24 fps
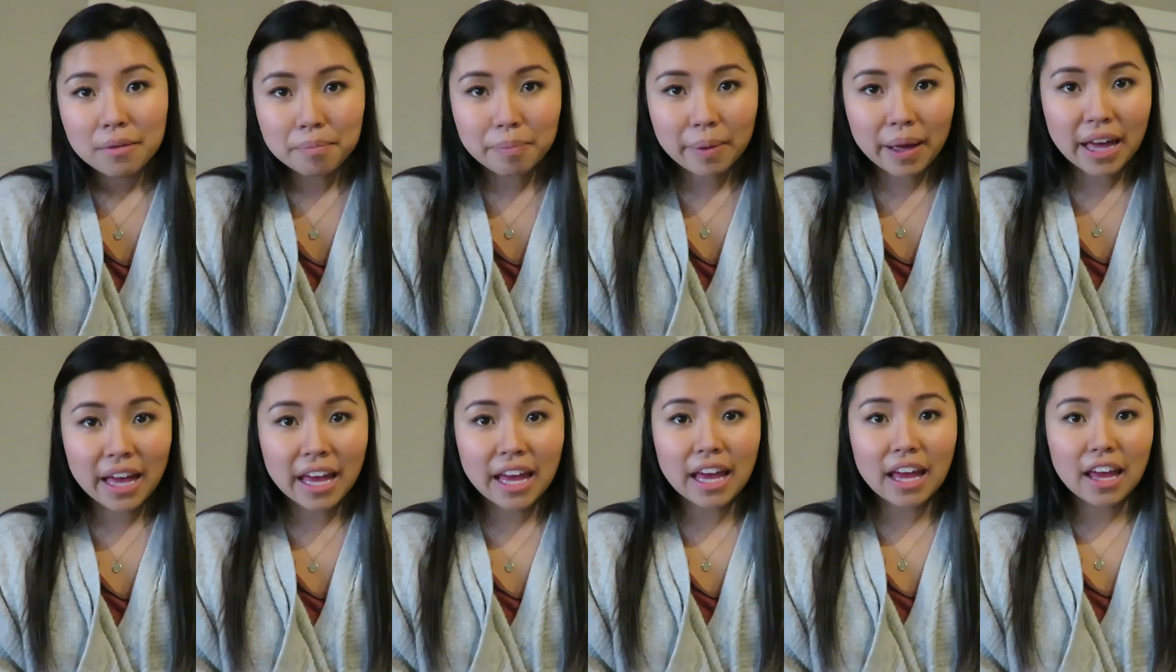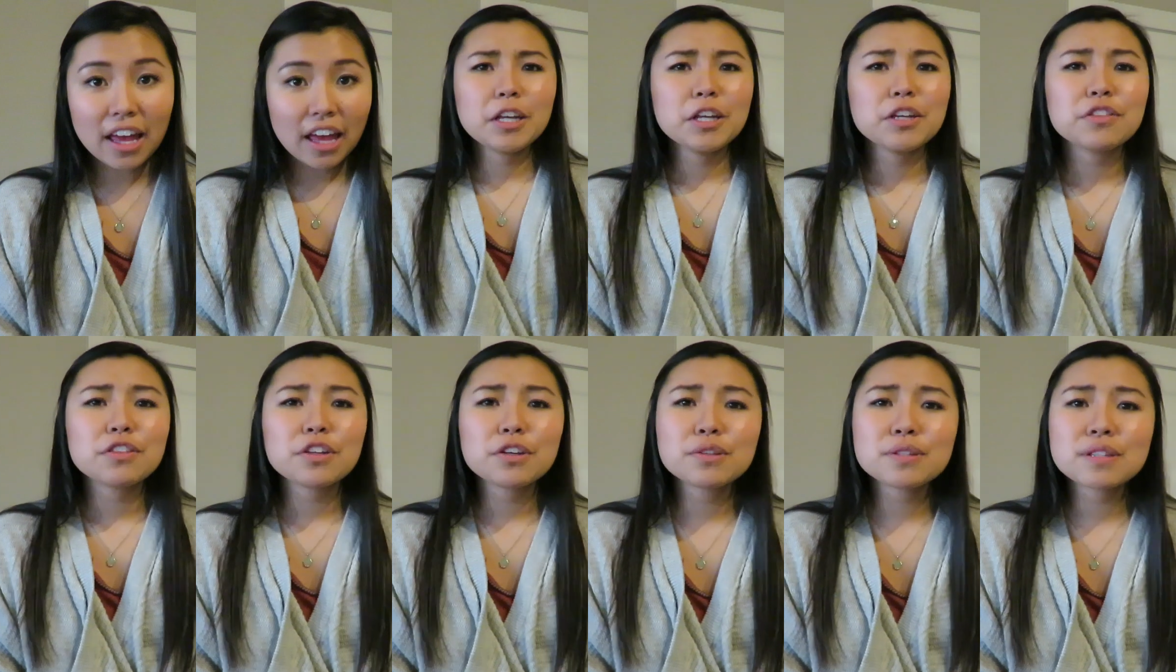but
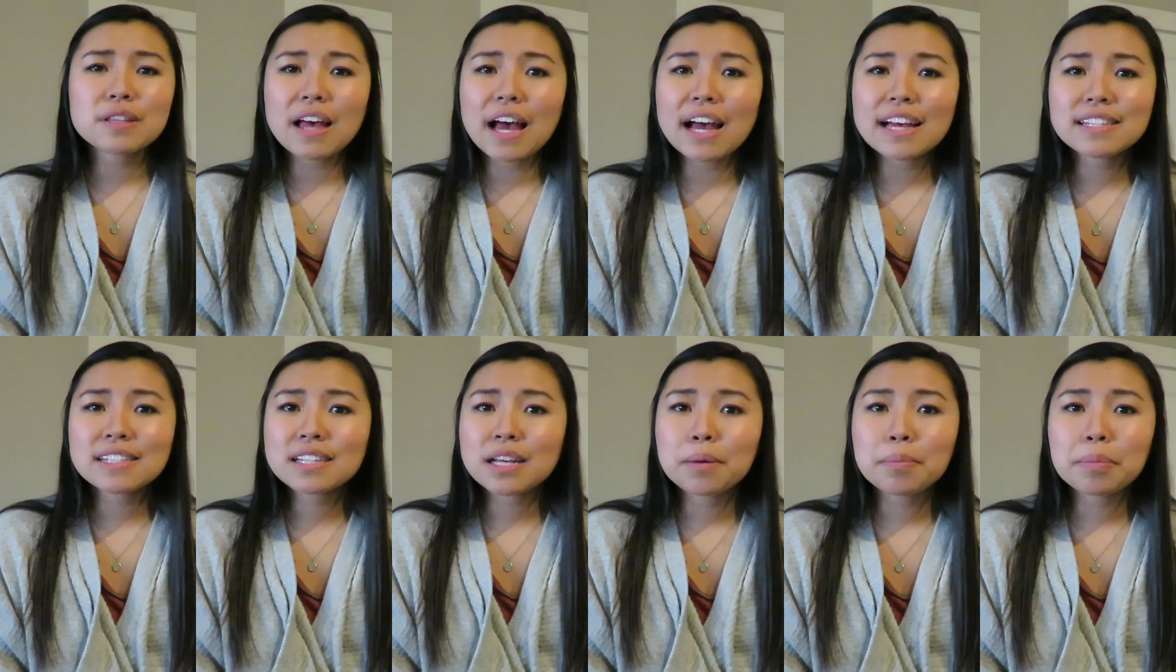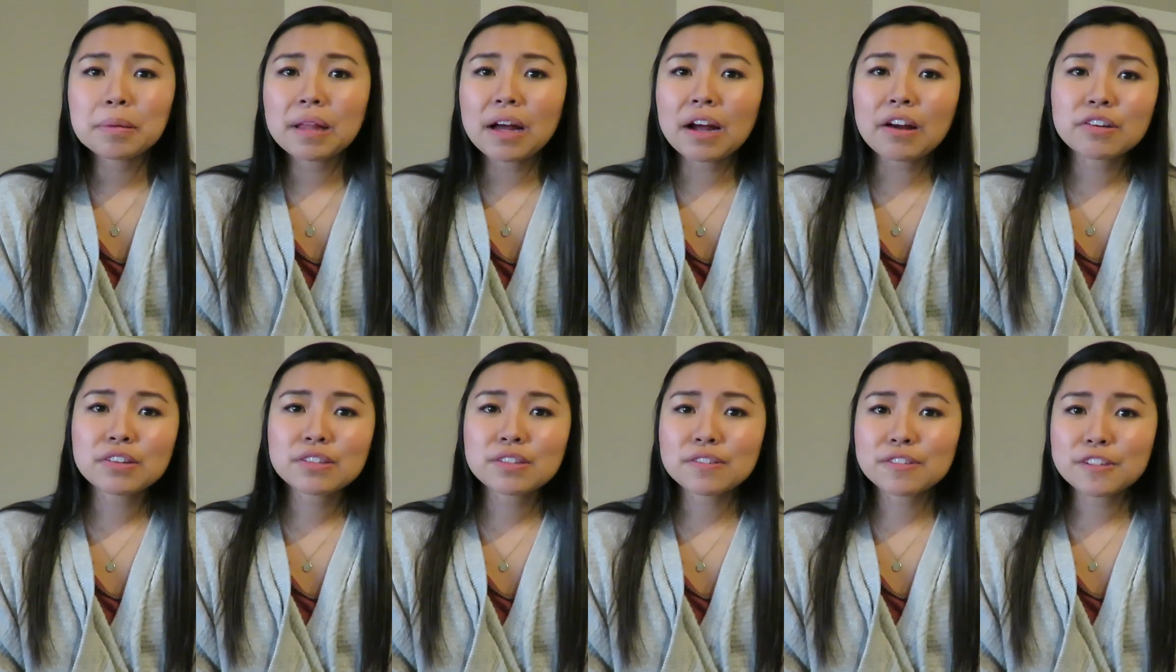those last couple
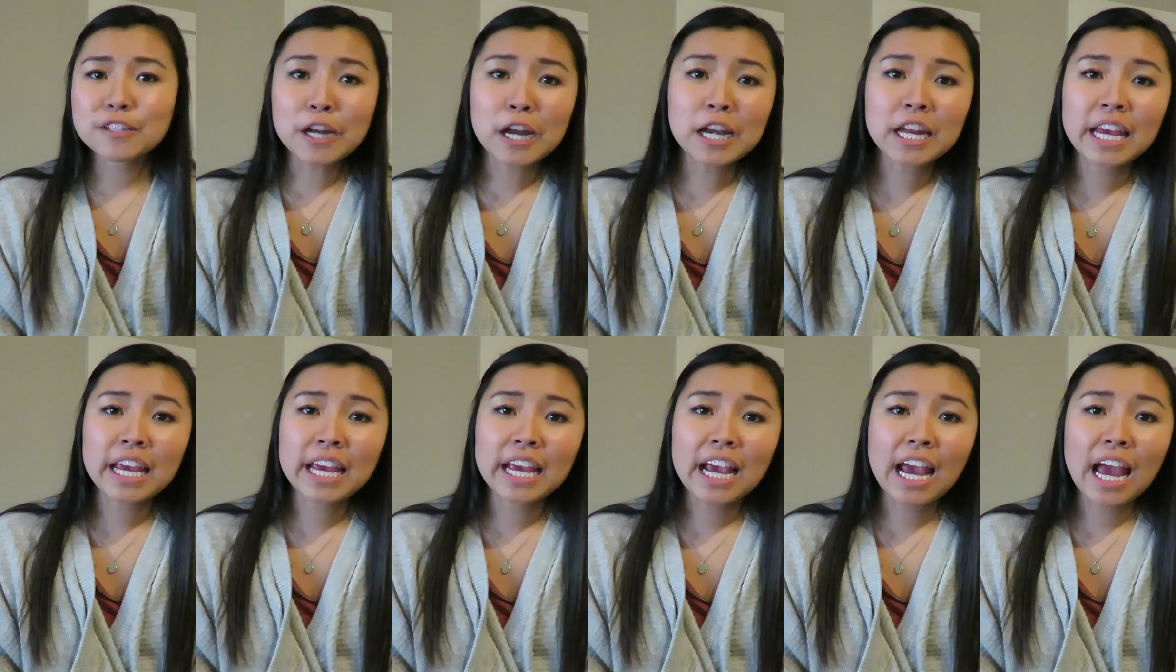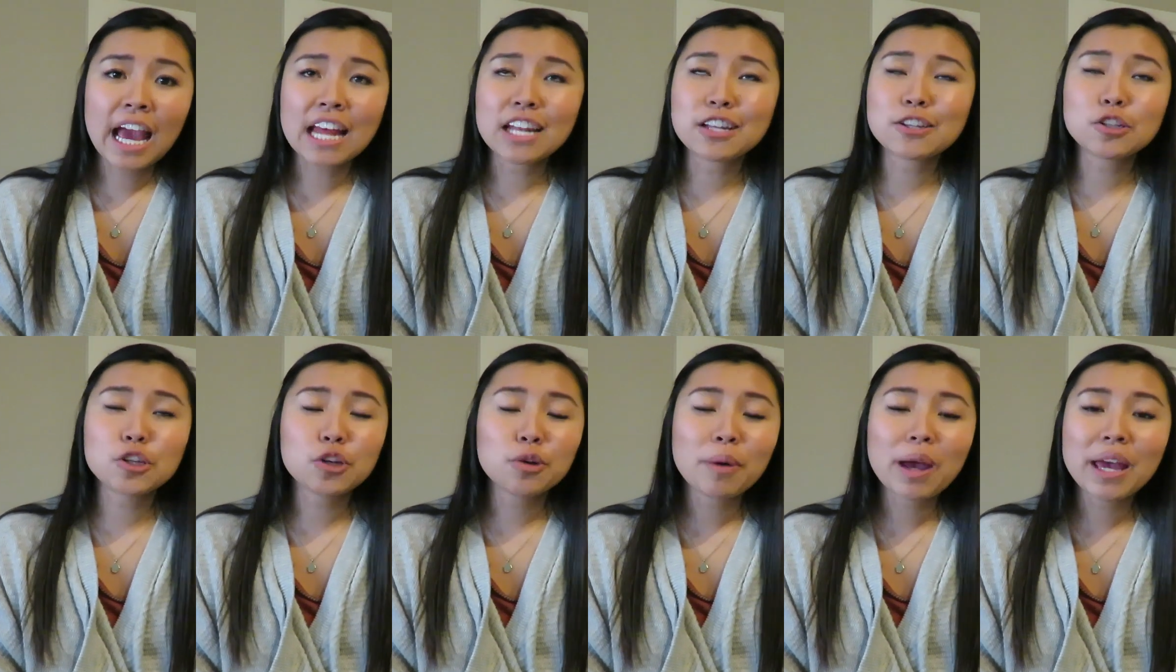hours of studying
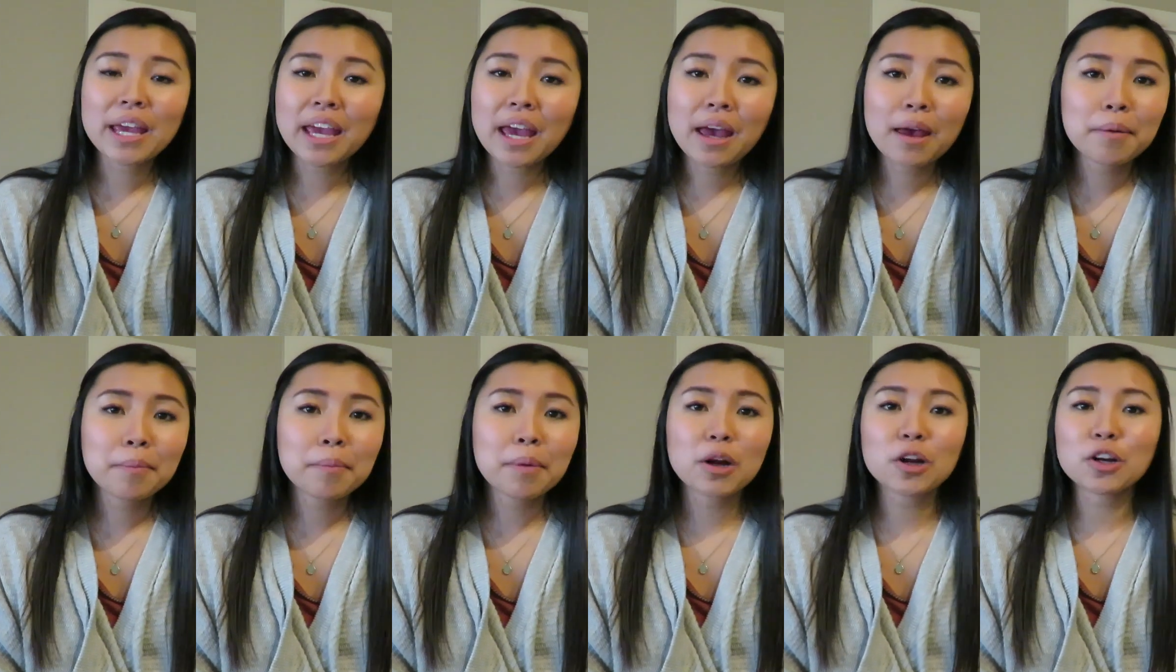at 2 a.m.